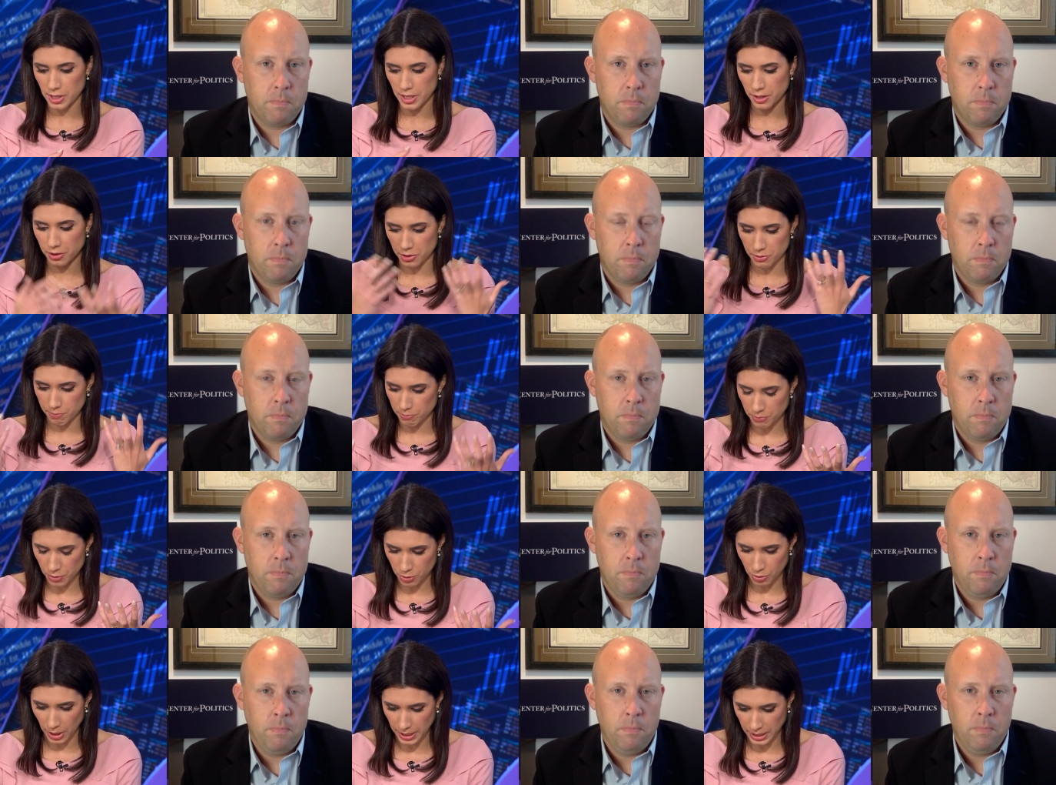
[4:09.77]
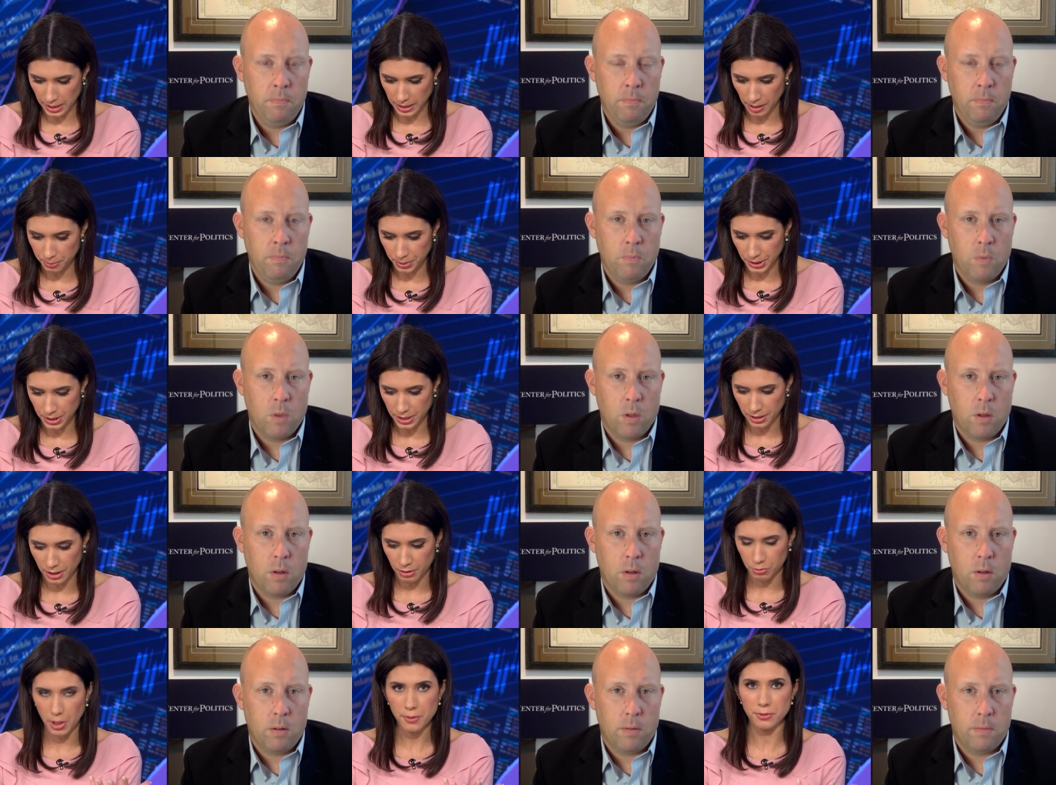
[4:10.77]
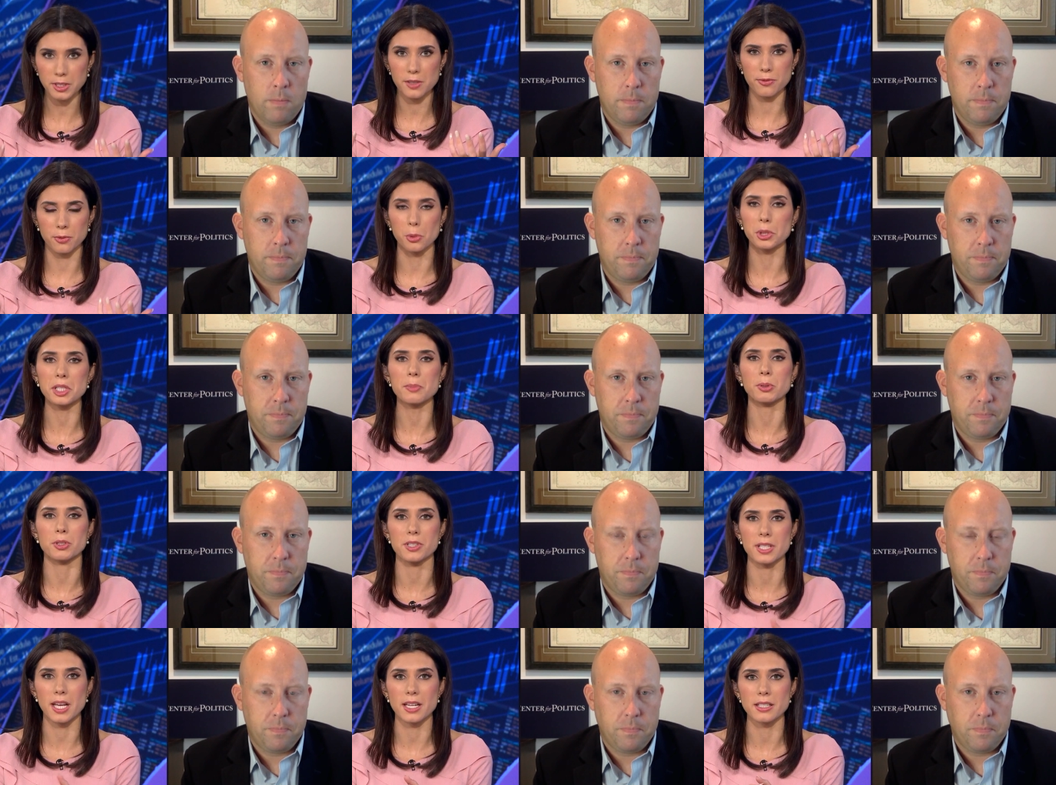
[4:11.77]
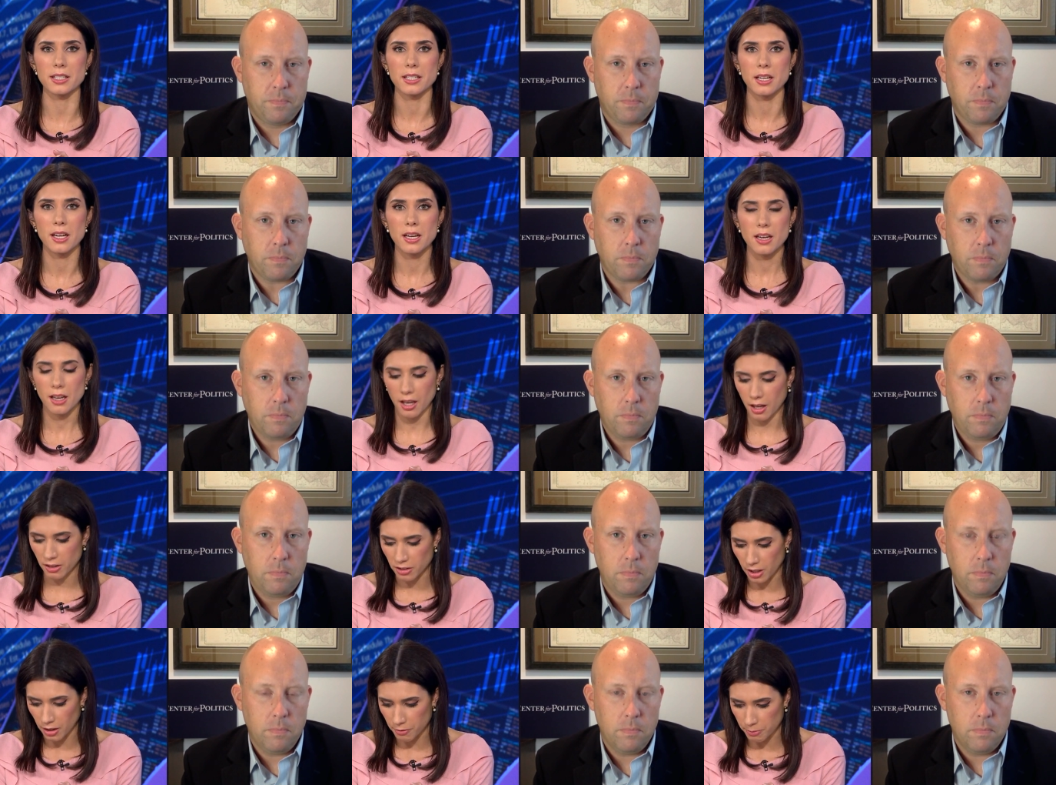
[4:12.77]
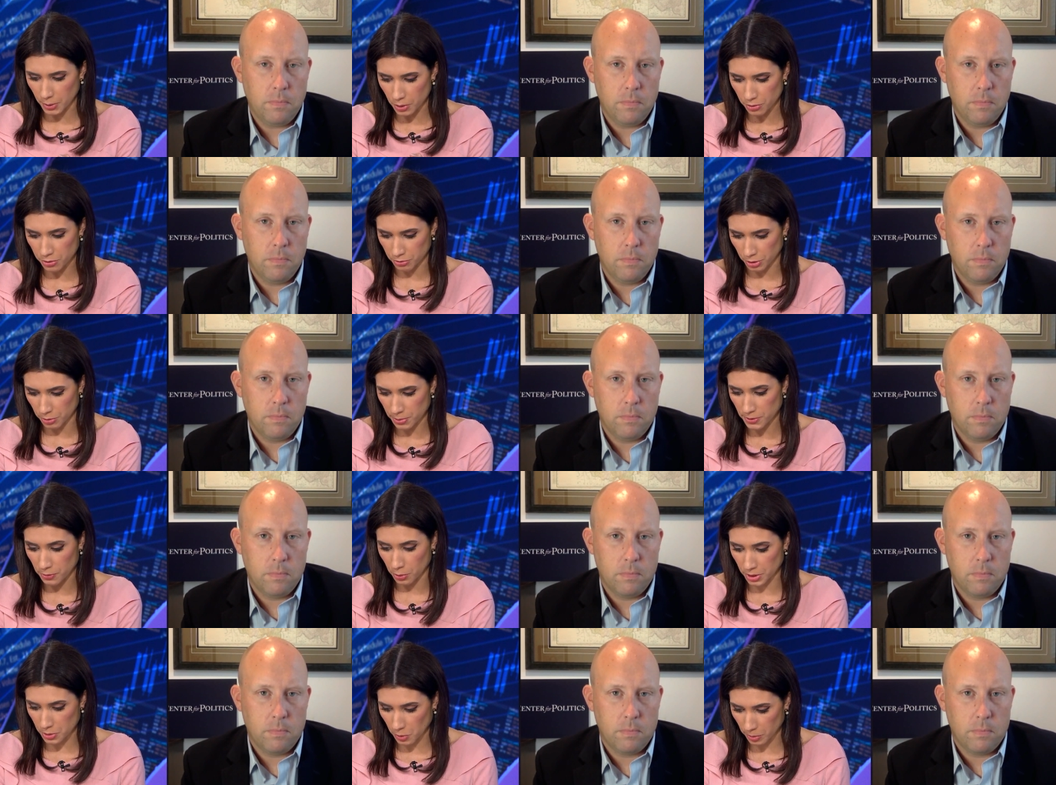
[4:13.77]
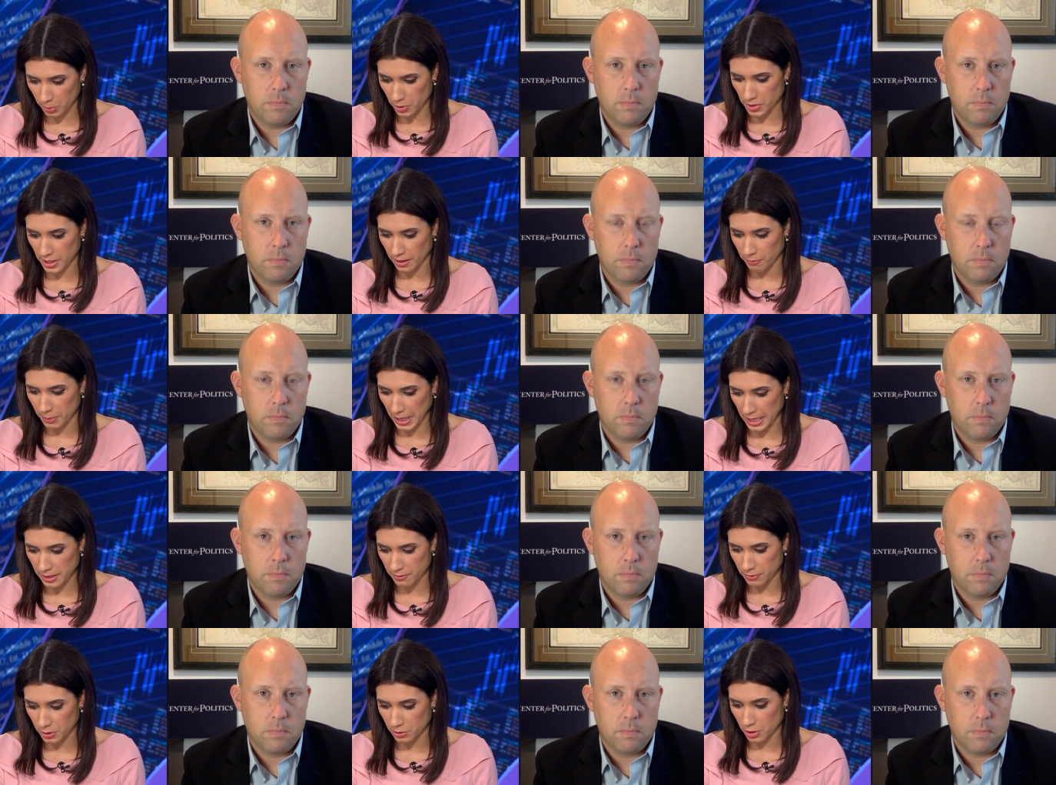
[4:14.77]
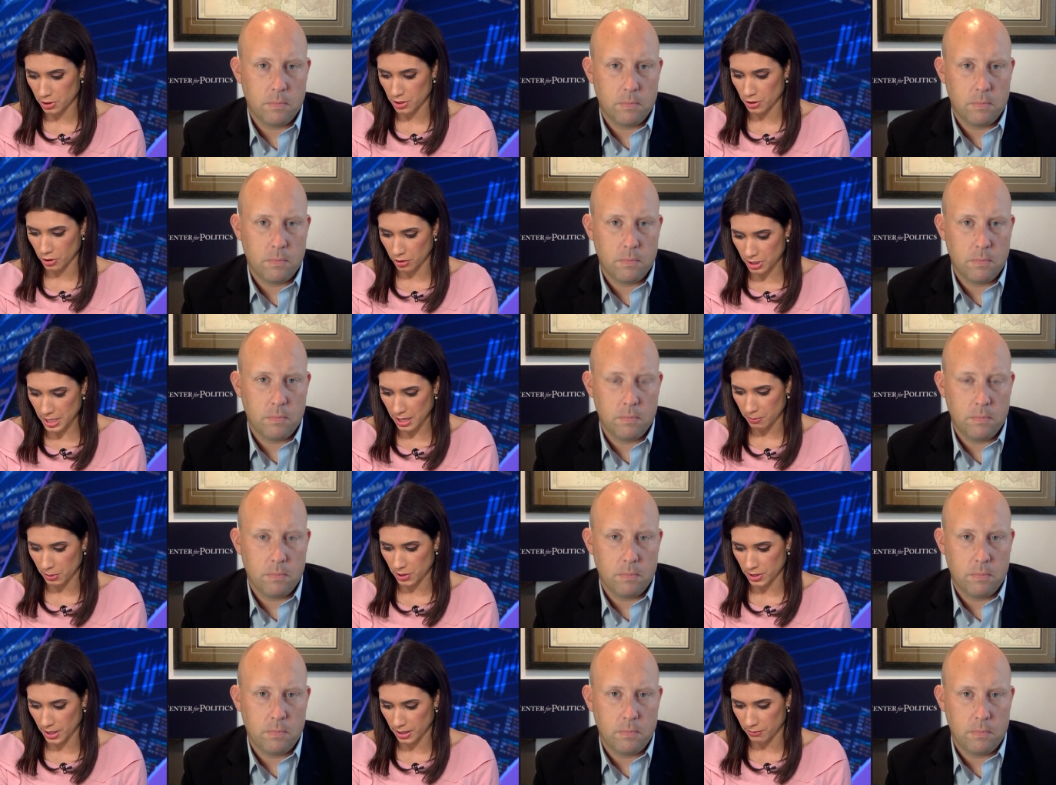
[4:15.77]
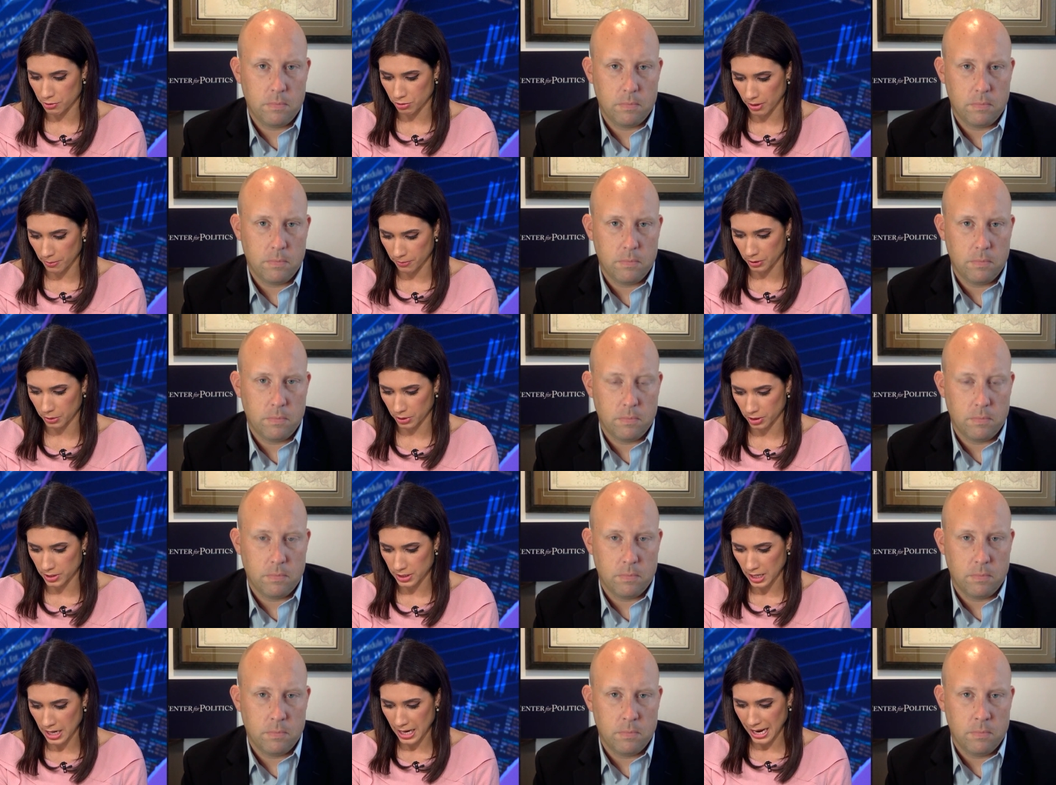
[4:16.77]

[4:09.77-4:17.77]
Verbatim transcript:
Speaker 1: Another striking number here, roughly forty percent of, of both groups, forty-one percent of Biden voters, thirty-eight percent of Trump voters,